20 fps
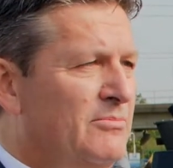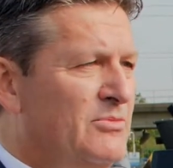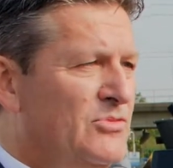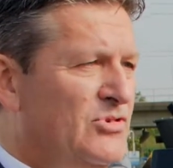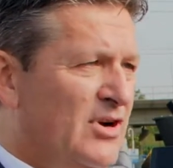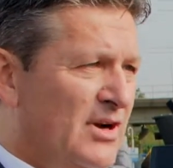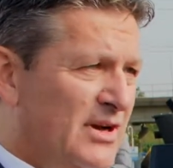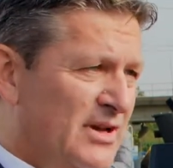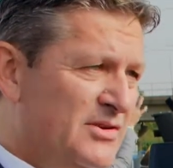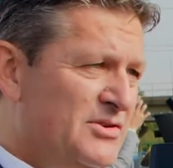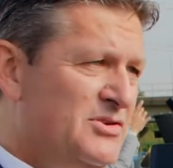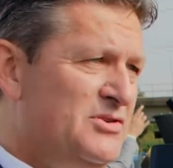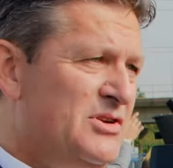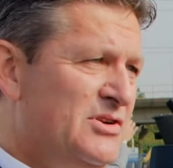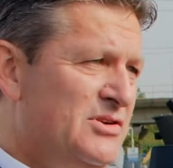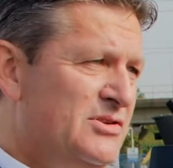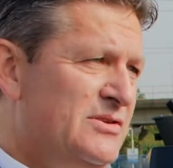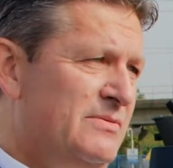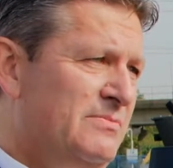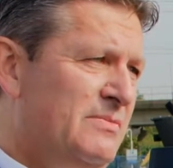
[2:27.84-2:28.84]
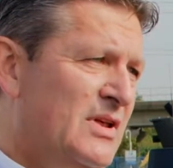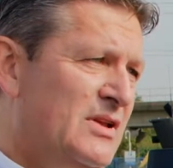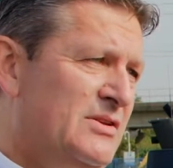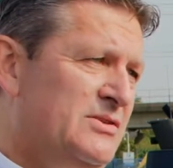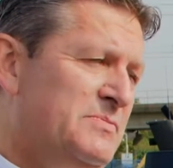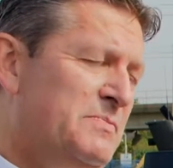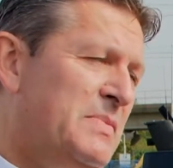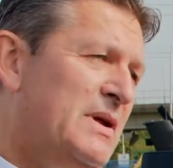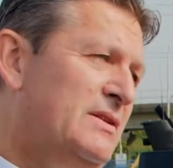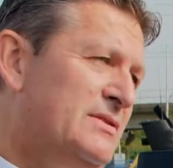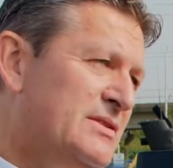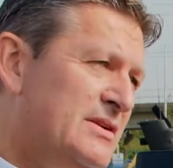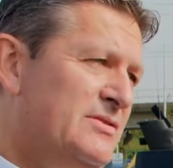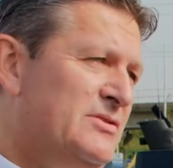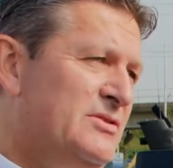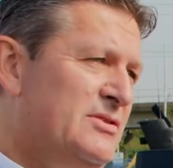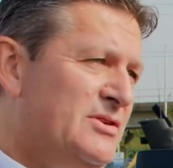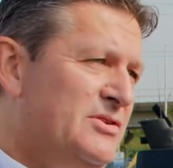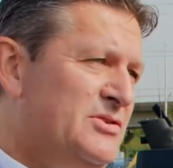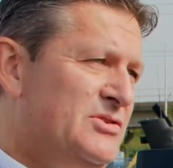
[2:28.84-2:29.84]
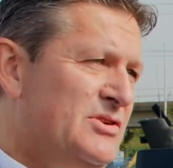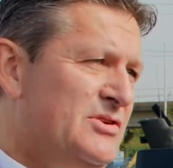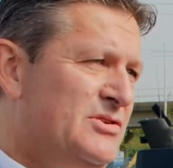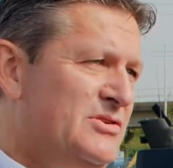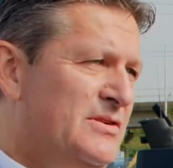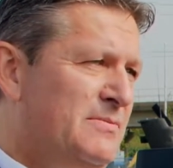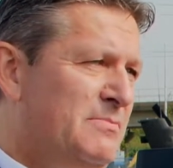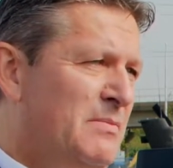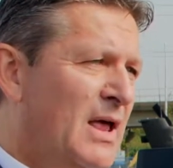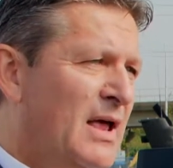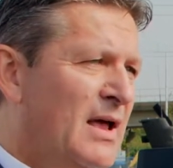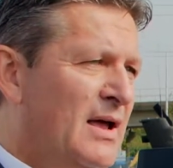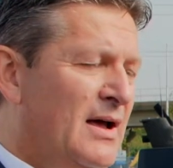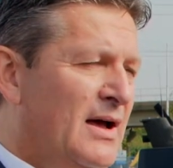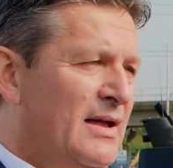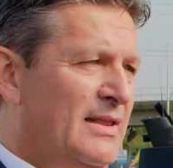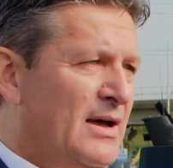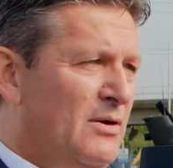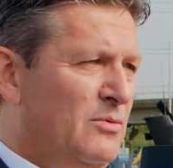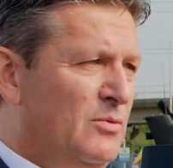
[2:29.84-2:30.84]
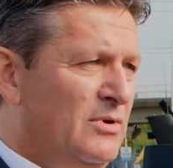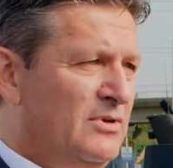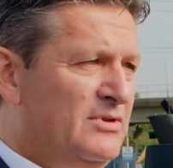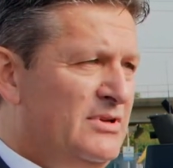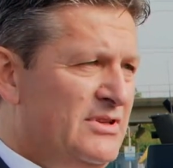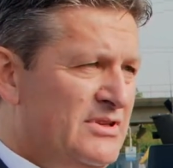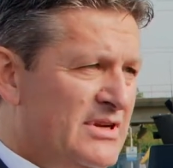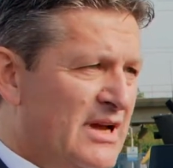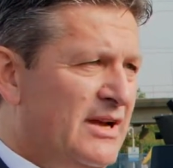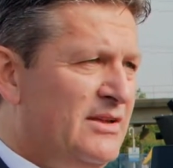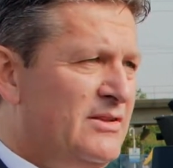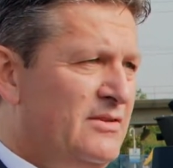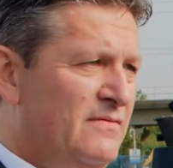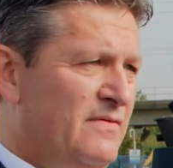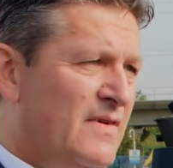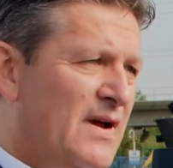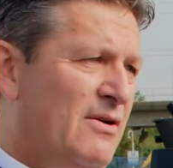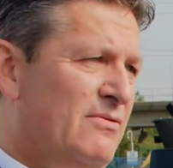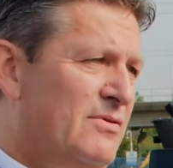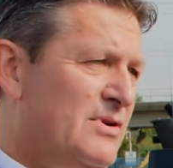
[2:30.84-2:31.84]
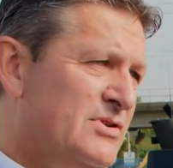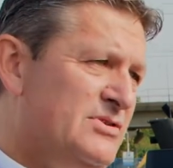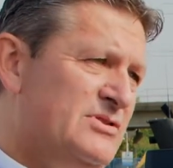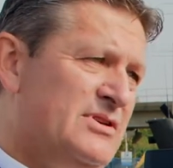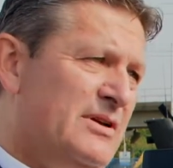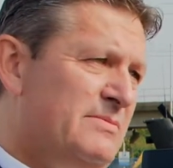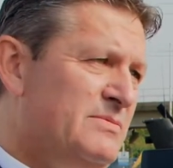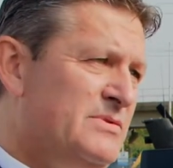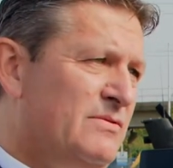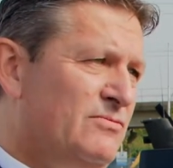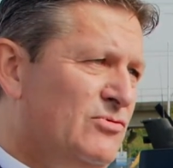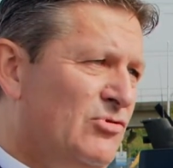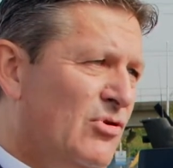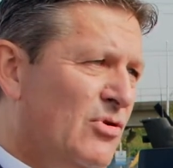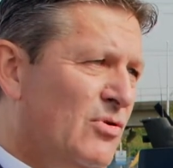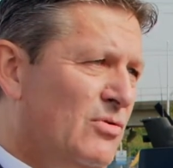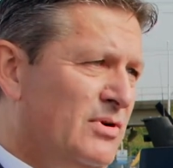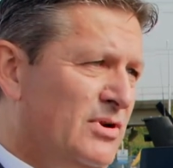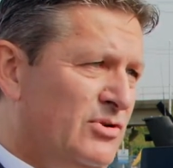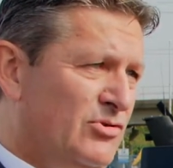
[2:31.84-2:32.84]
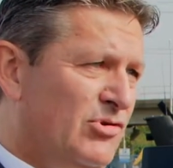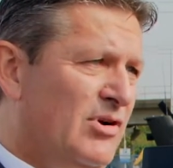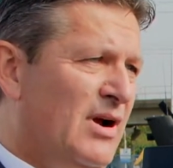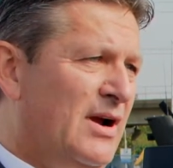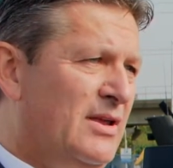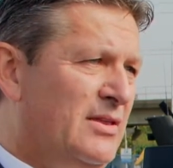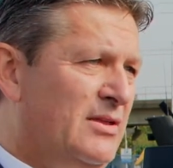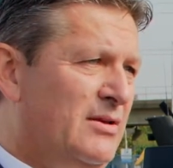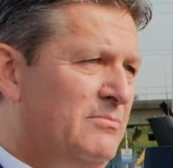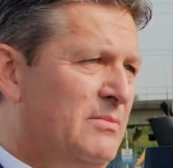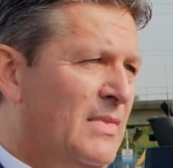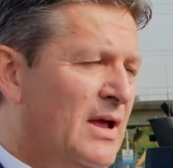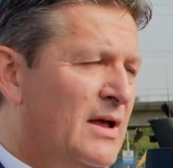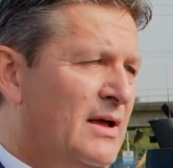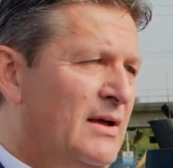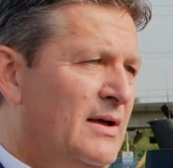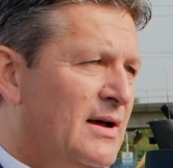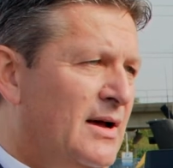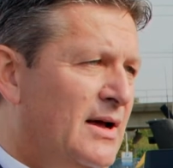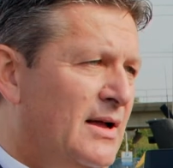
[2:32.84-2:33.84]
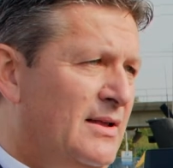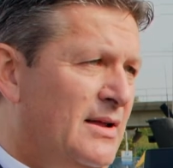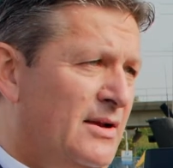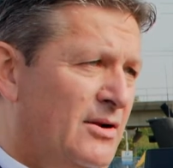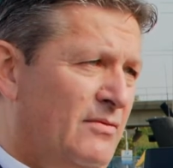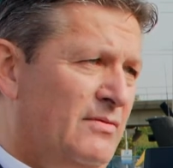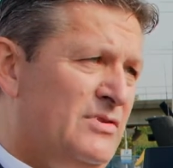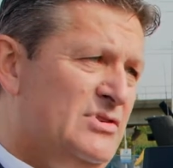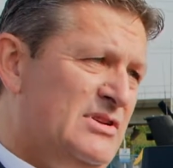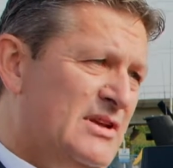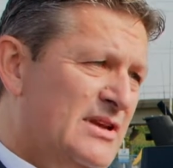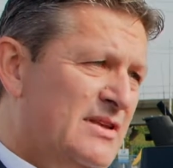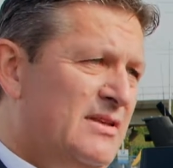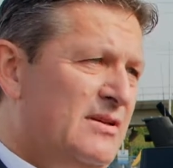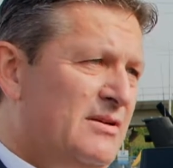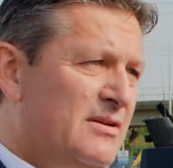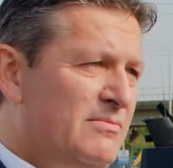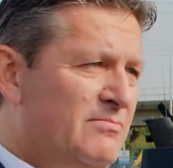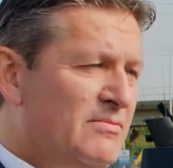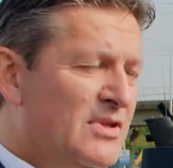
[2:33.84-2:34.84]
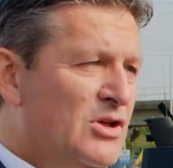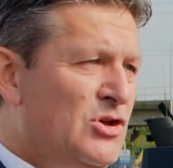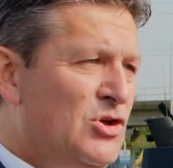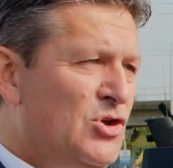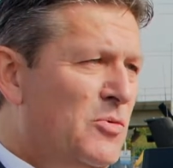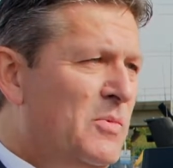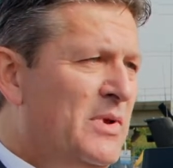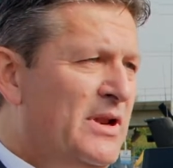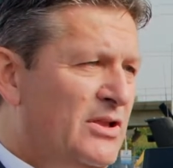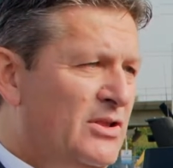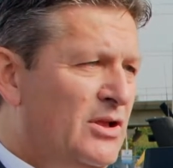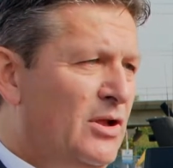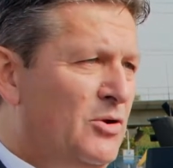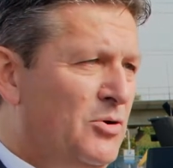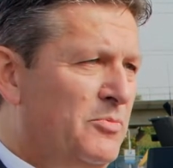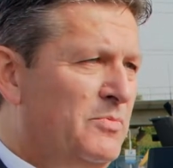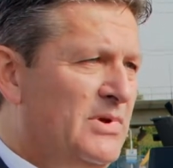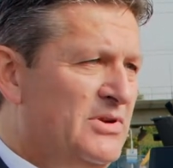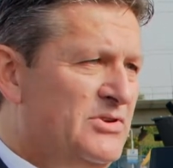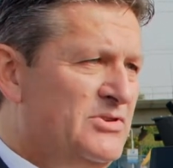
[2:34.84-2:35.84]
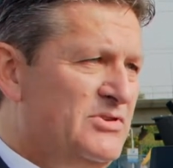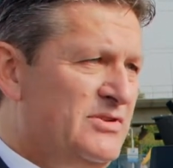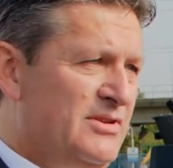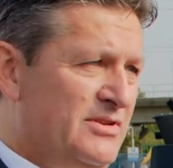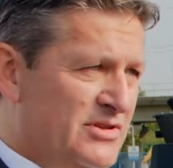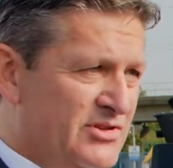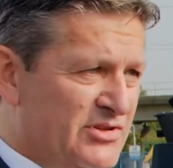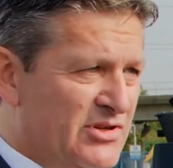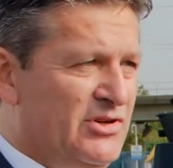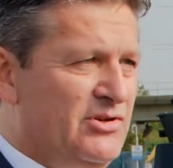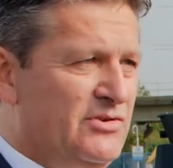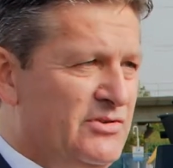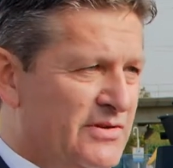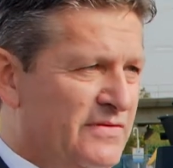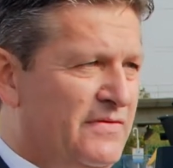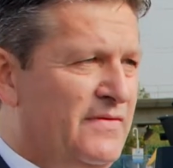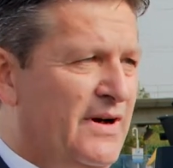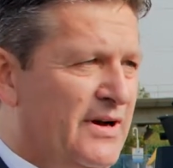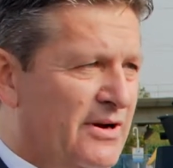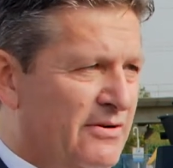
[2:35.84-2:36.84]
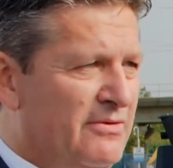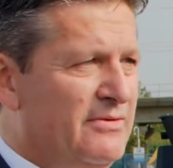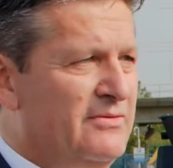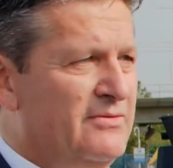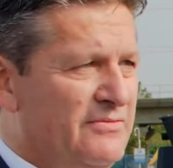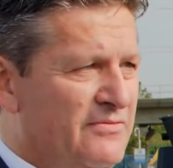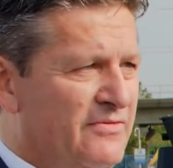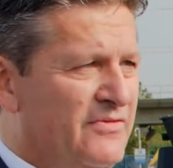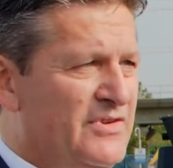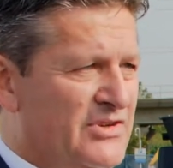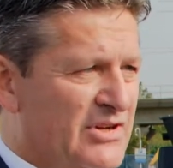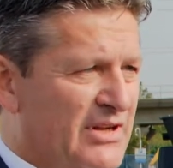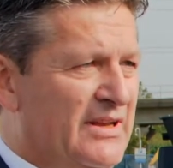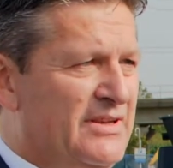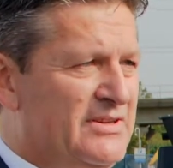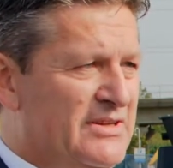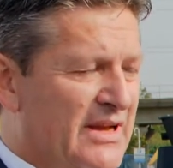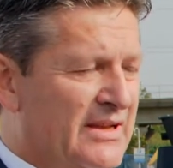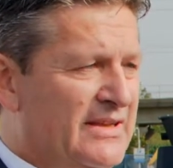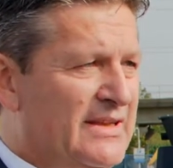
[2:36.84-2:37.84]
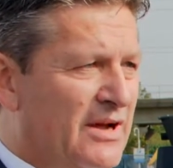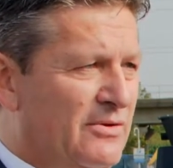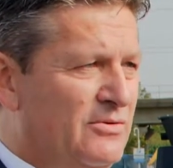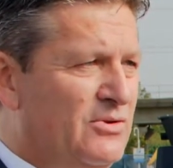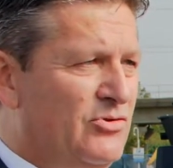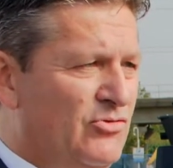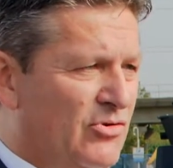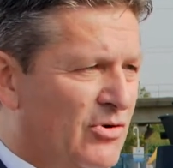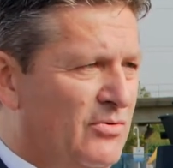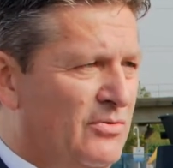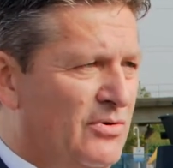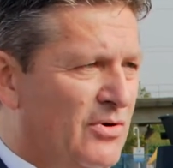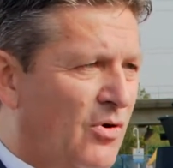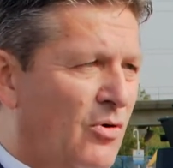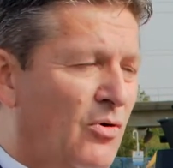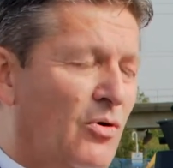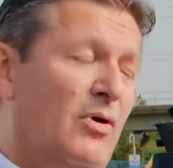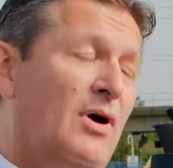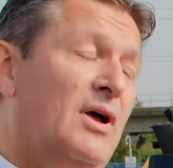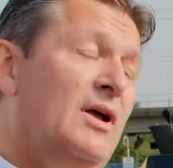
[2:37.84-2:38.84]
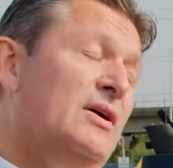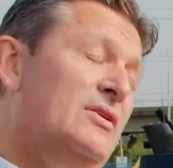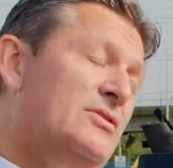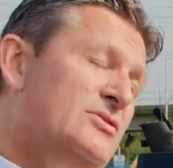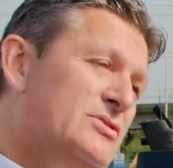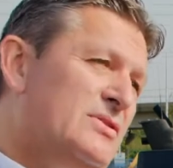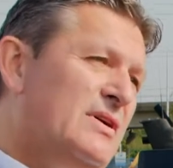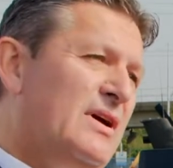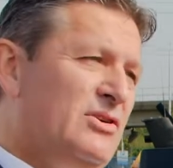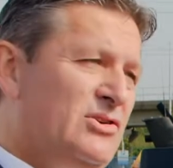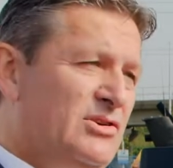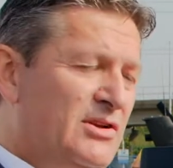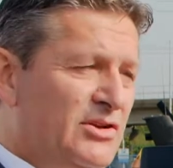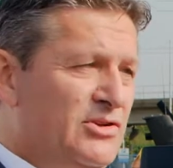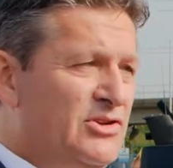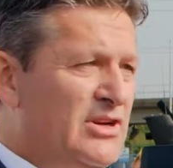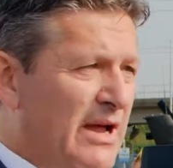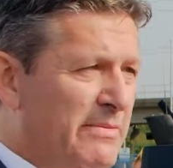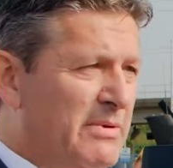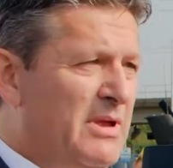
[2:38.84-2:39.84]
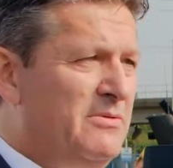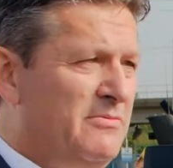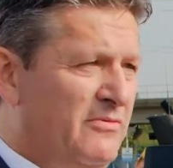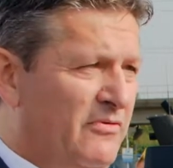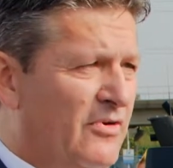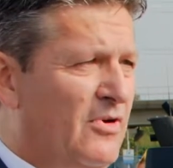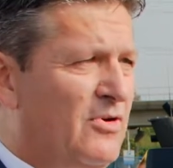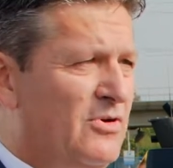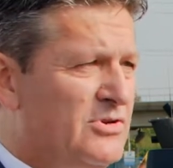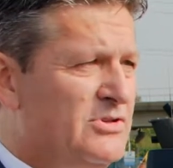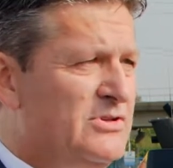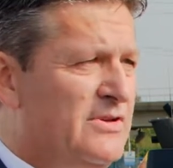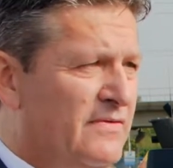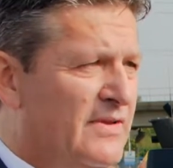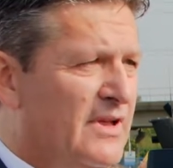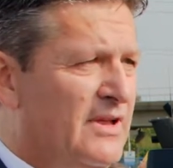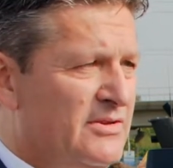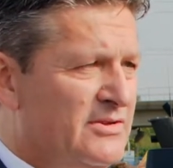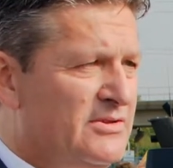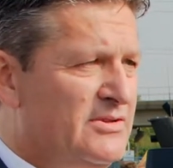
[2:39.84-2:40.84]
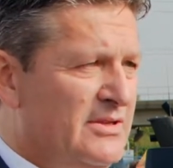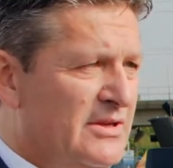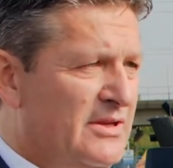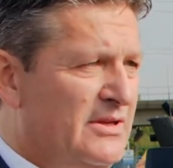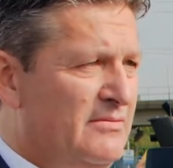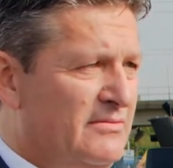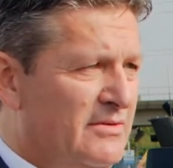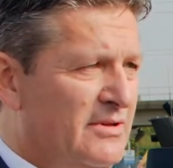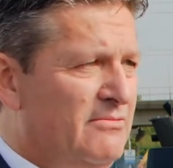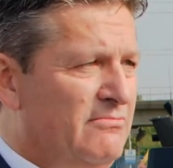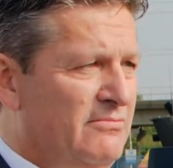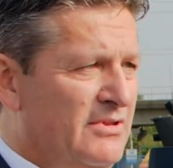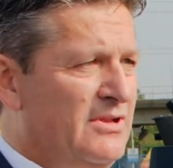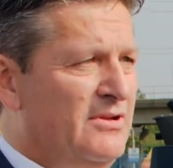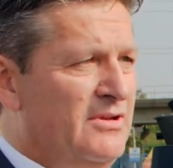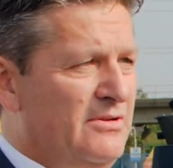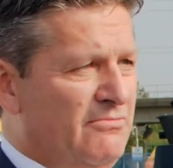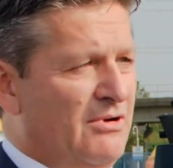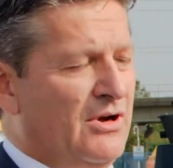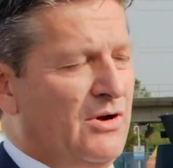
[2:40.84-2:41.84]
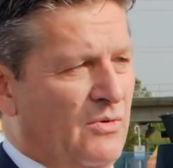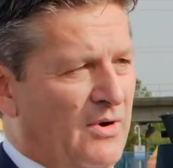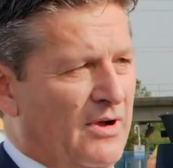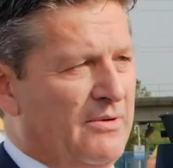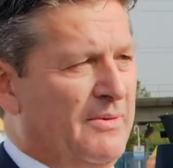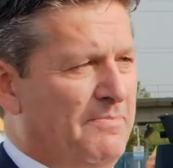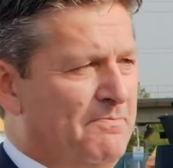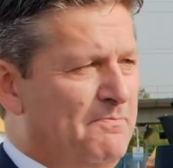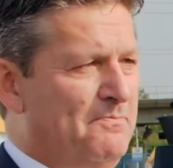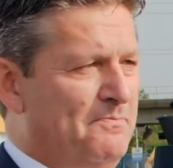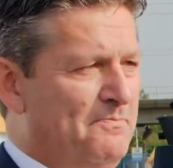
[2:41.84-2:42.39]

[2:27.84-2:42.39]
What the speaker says: tracking system that's built into this system, and that will detect various types of drone and track them. And then obviously the human in the loop is the decision to fire and physically take down the drone, or to actually jam it first if that's the requirement.